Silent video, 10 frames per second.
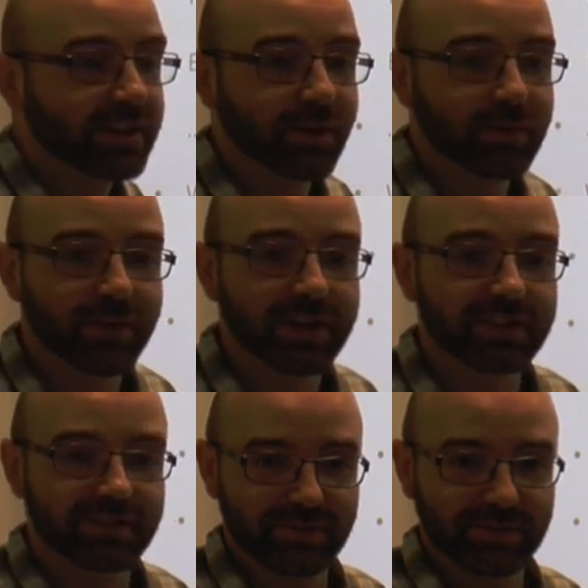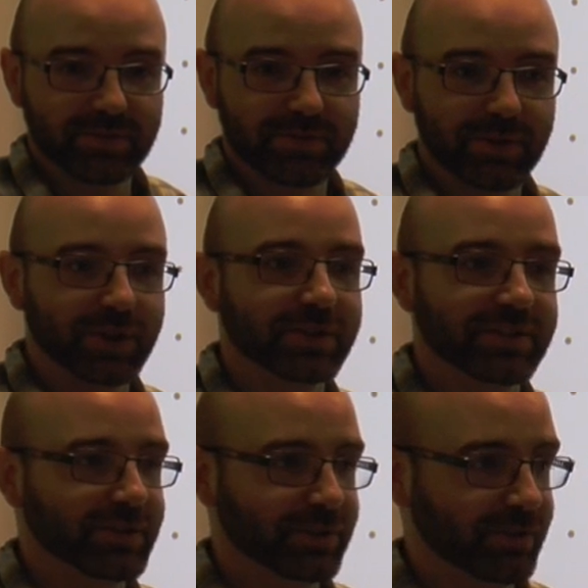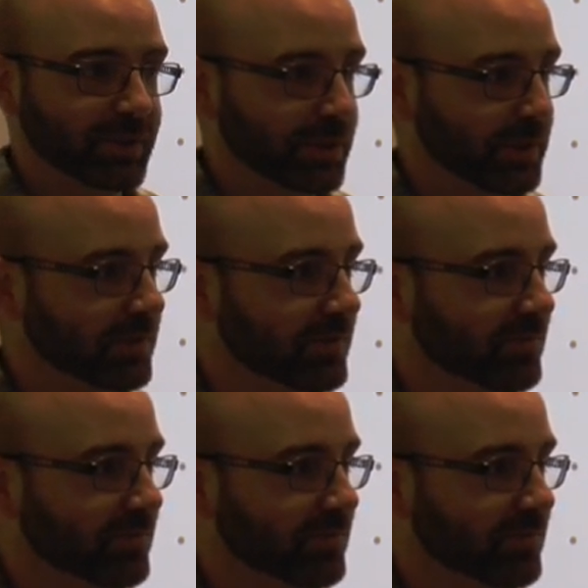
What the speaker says: on my closing philosophical note.